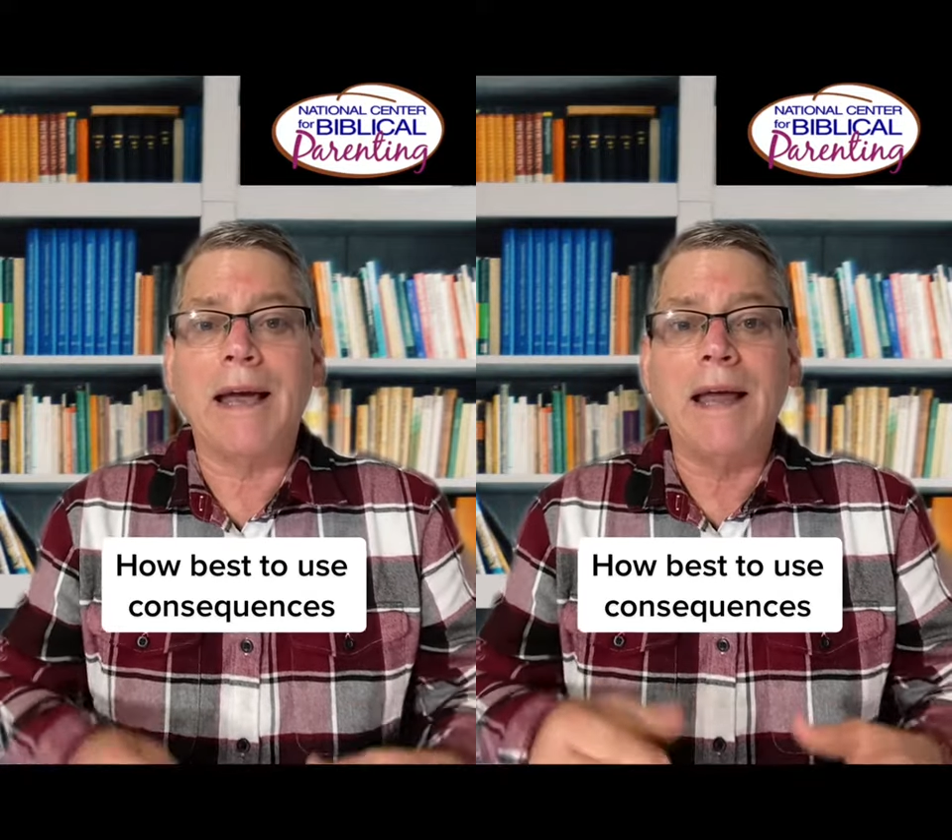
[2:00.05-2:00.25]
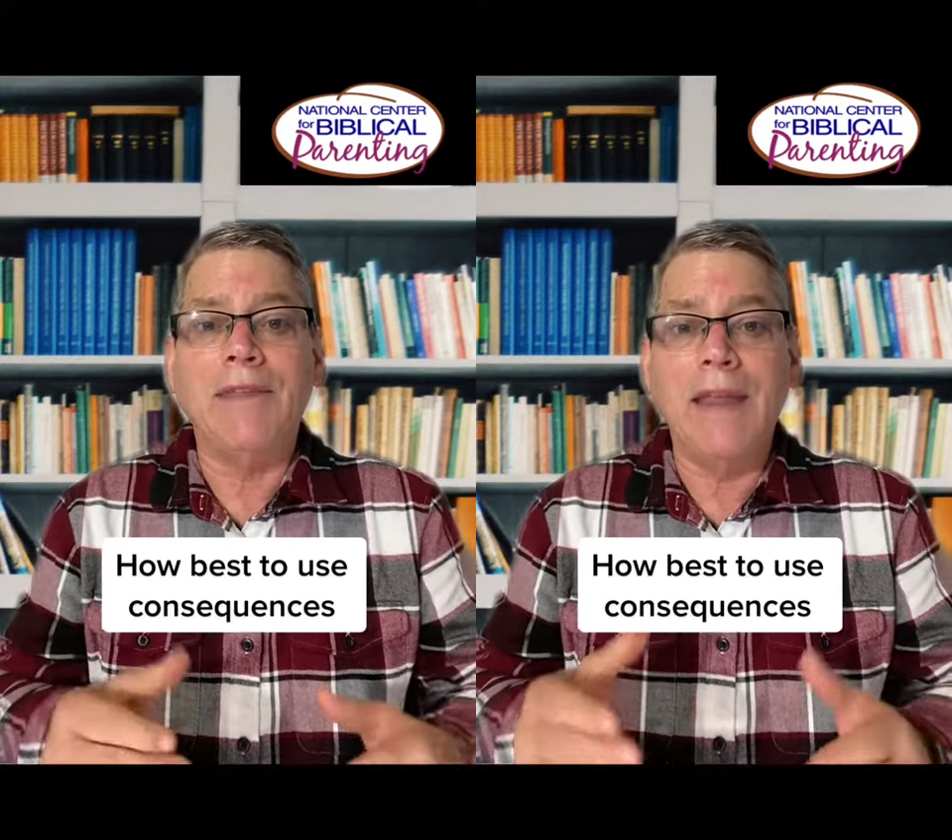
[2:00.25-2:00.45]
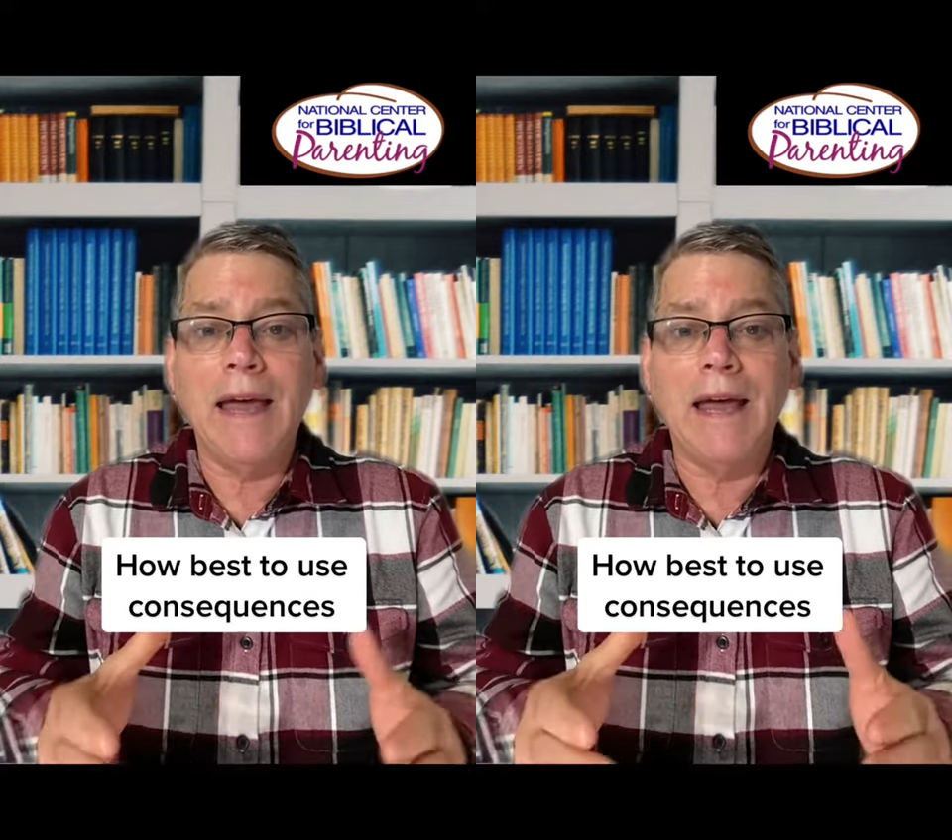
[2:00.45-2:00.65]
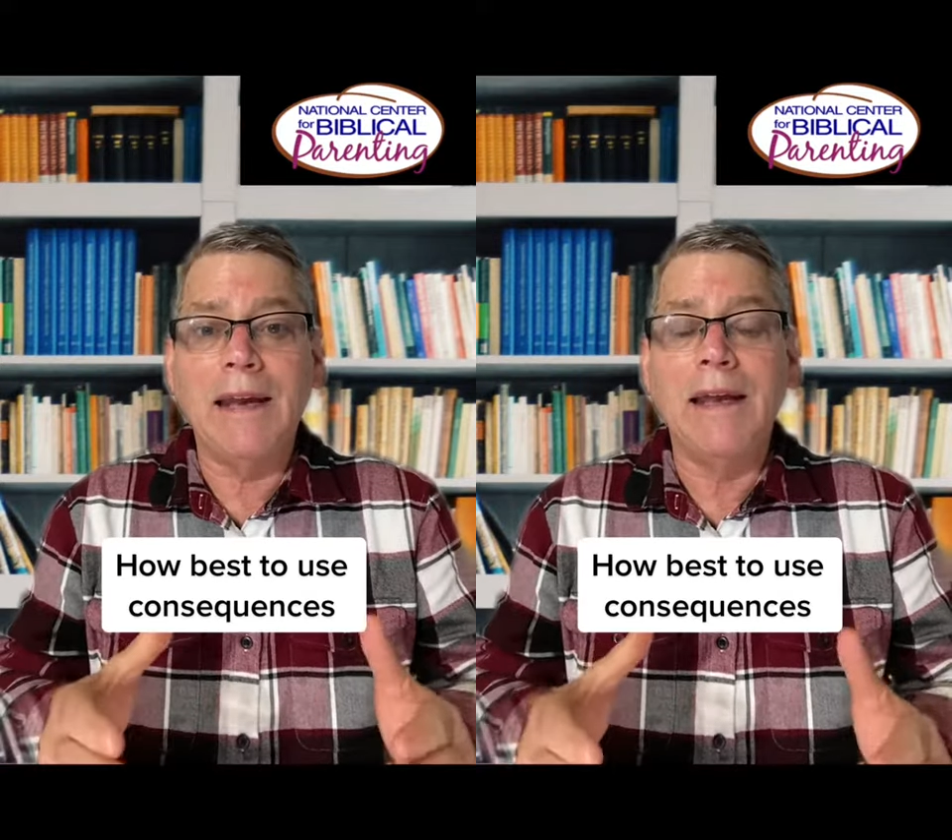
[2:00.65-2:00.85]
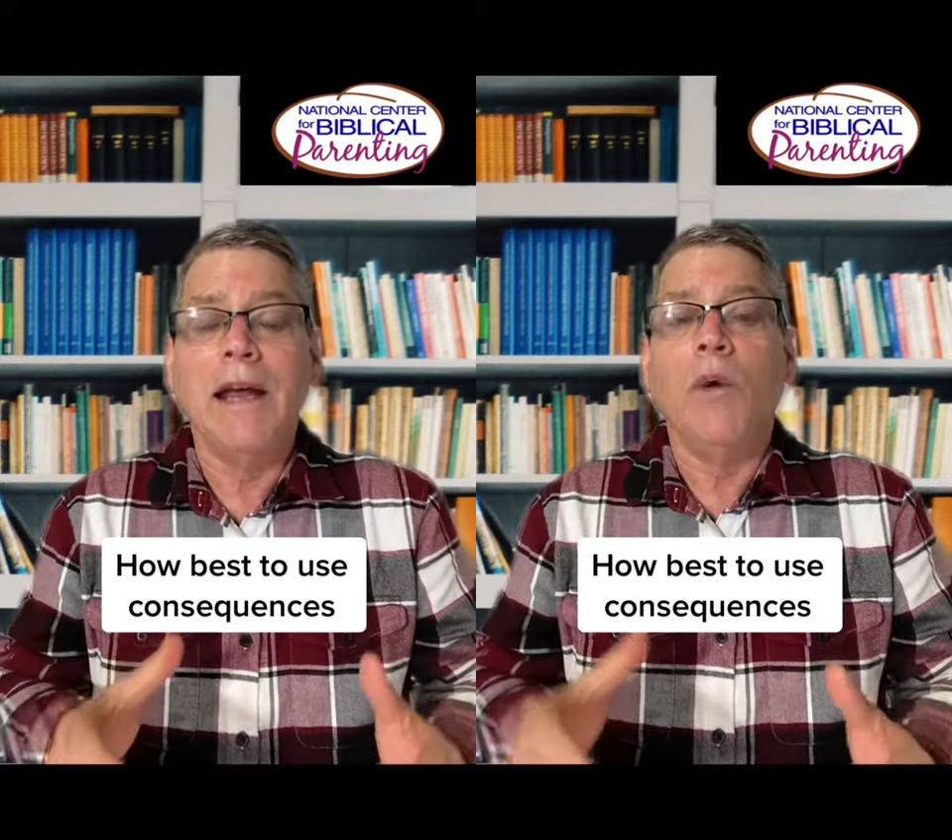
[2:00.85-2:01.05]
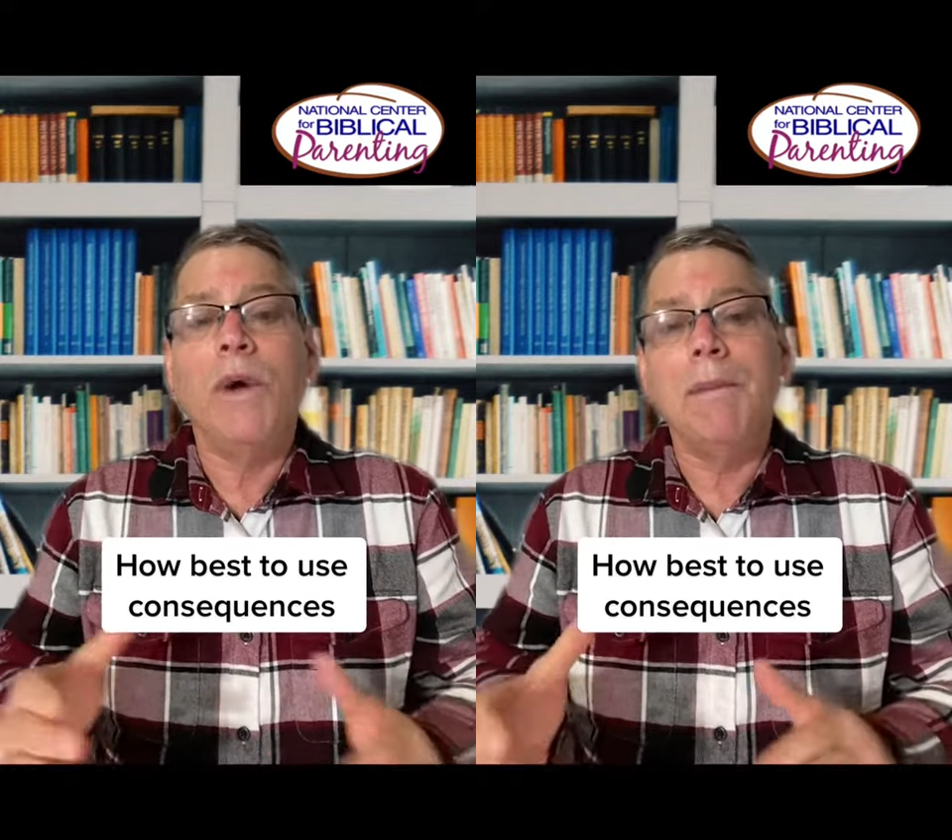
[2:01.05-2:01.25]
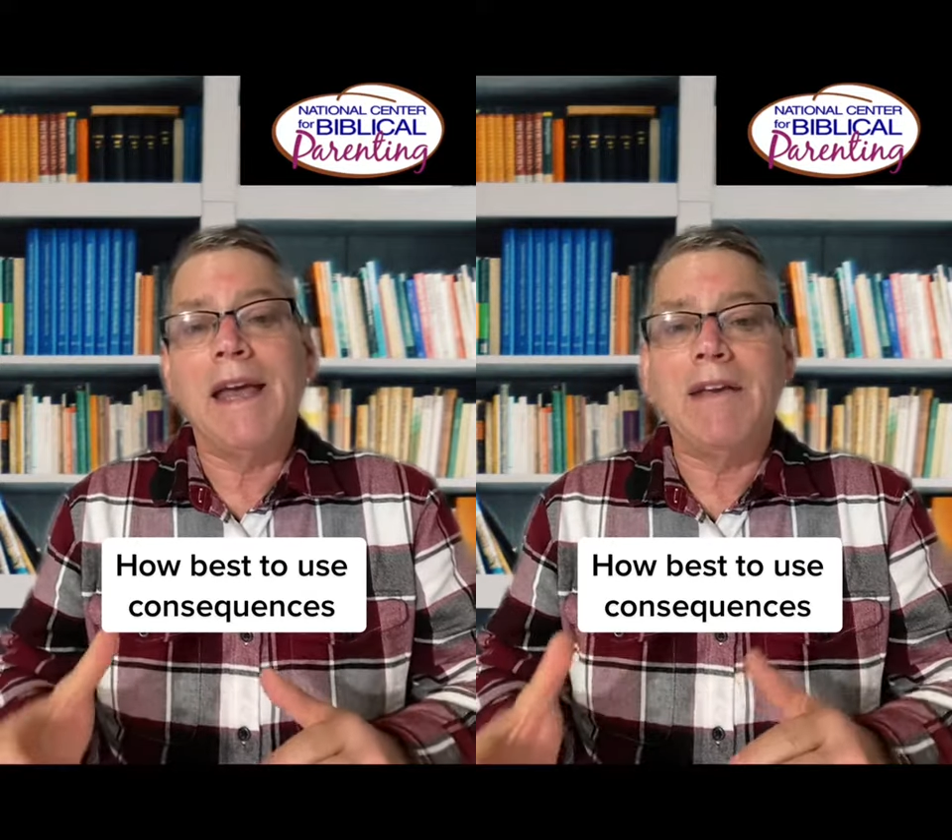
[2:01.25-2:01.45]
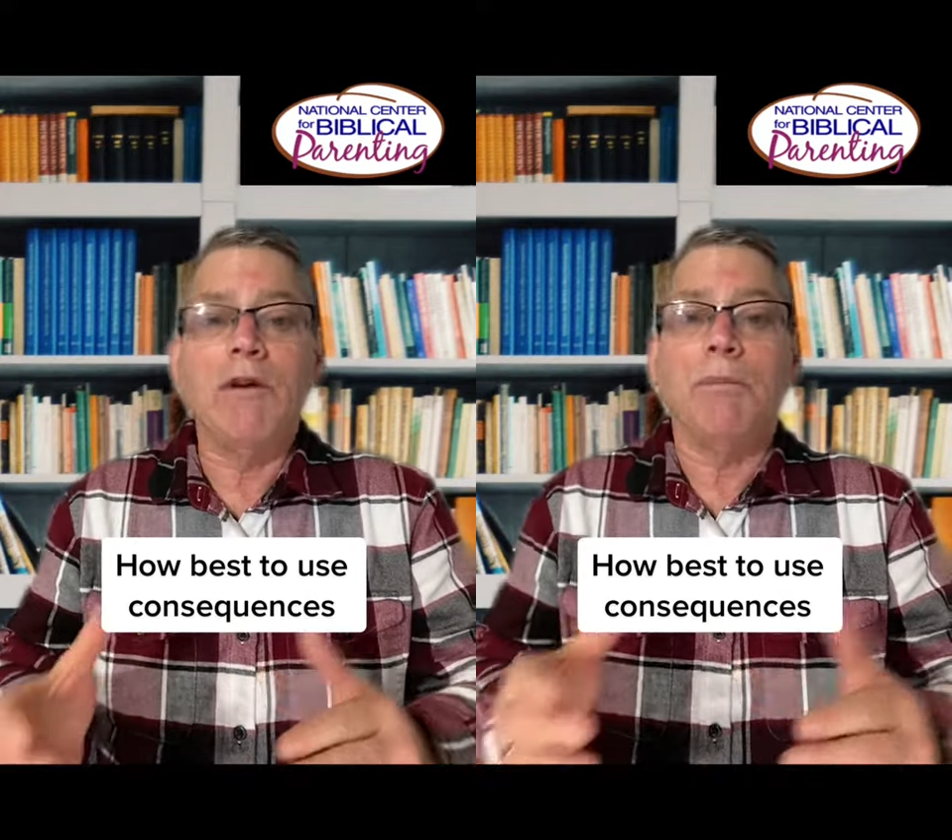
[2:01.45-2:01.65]
And then we may
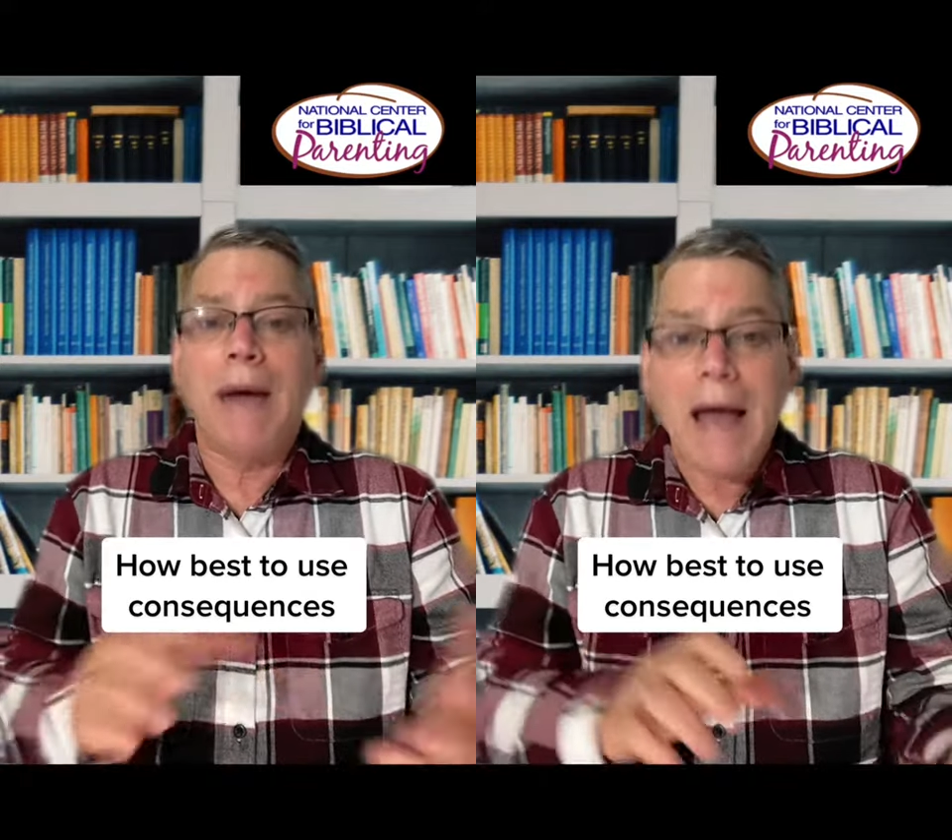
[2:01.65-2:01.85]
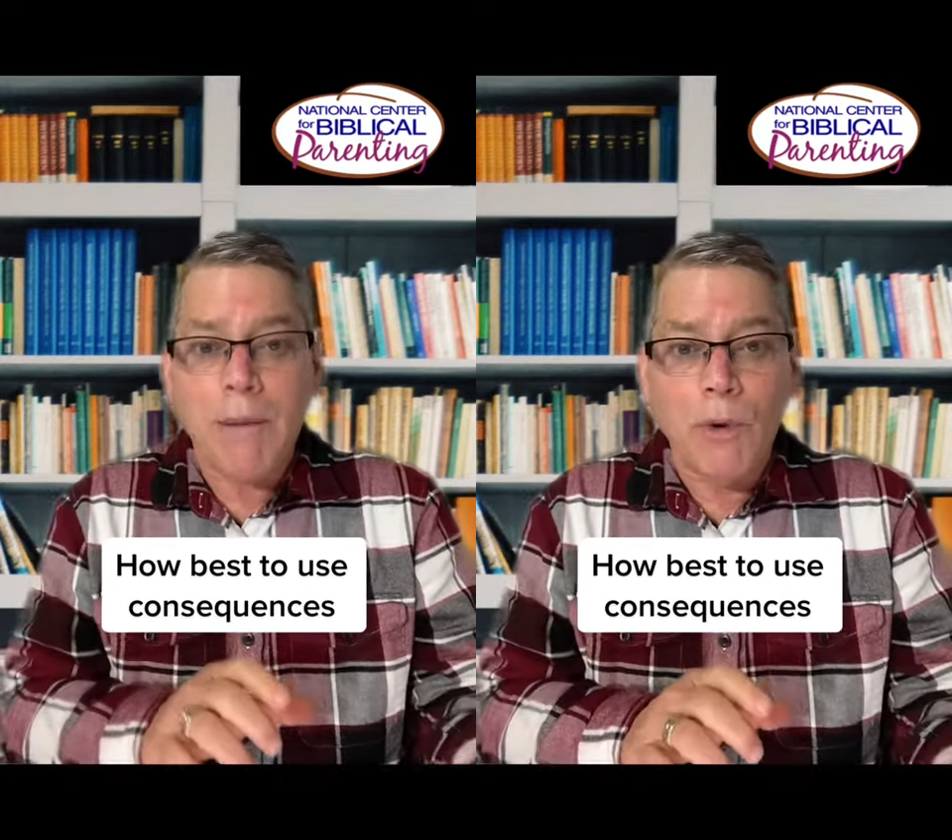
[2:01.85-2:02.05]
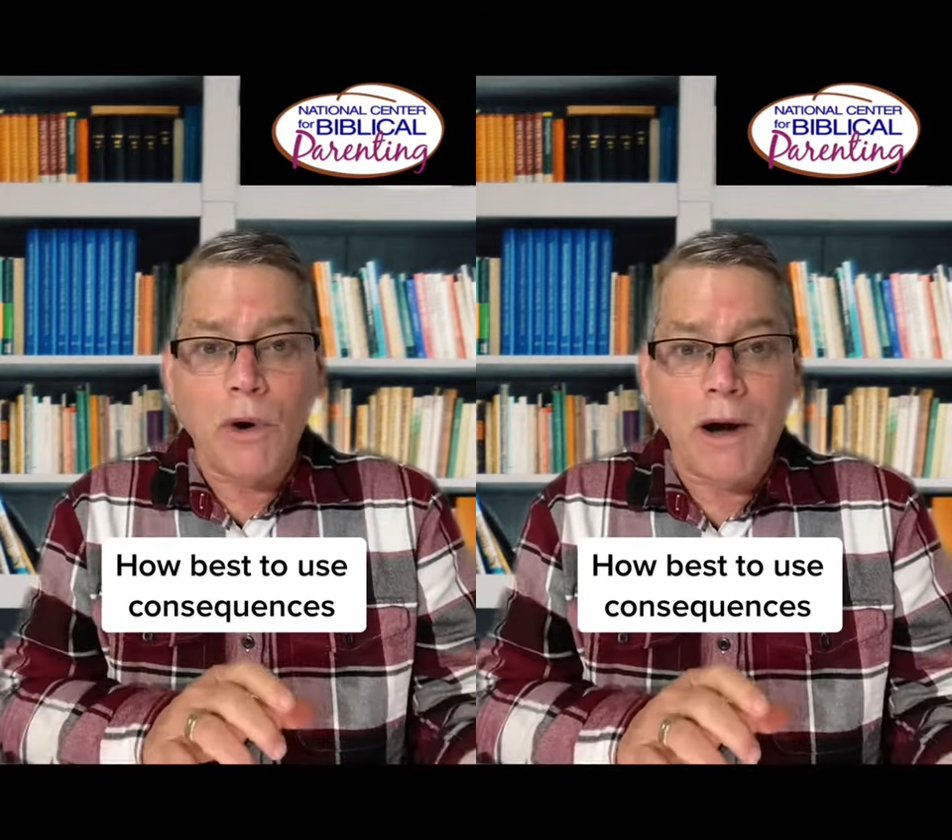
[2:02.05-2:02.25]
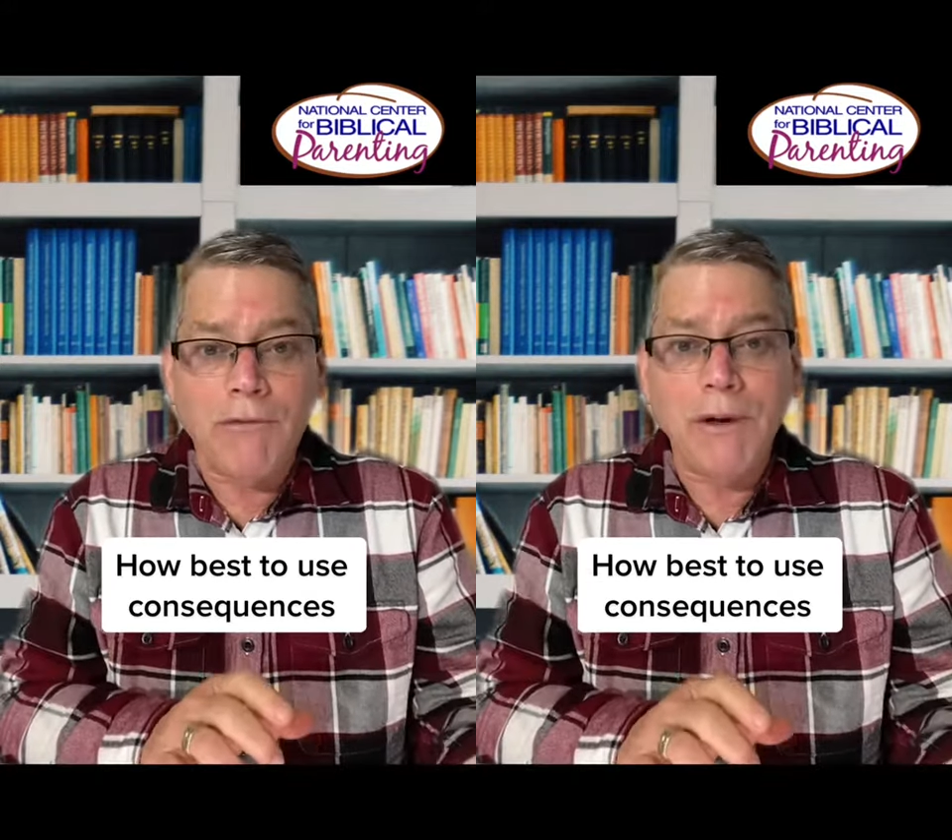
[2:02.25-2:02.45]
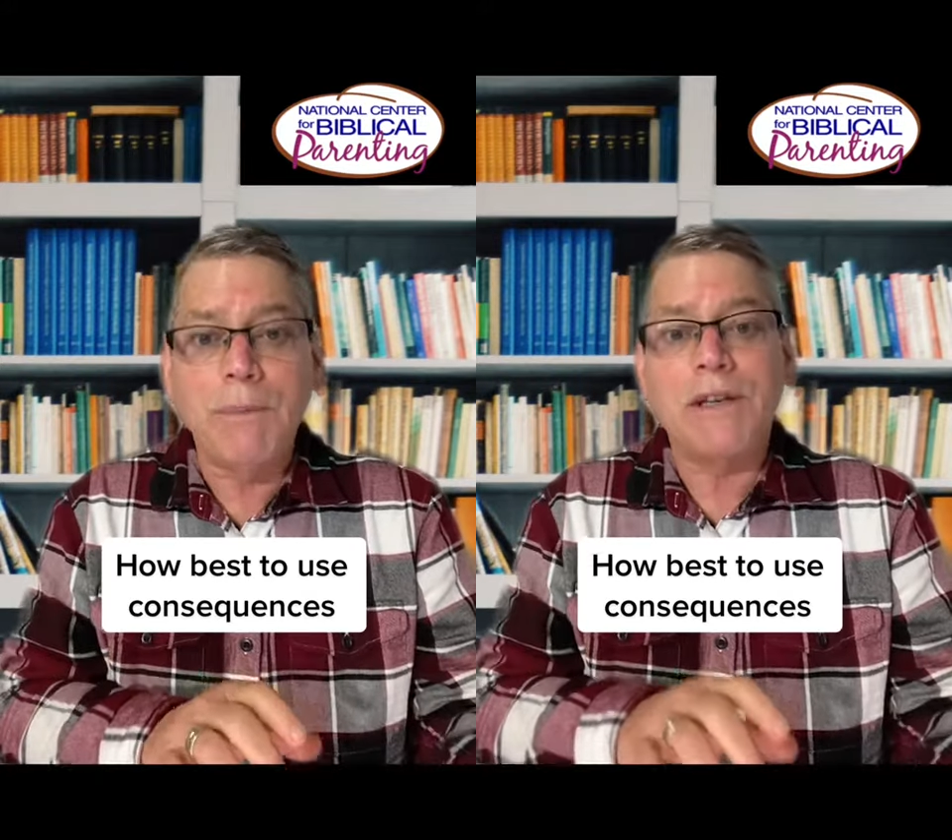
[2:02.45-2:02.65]
give it back more often, but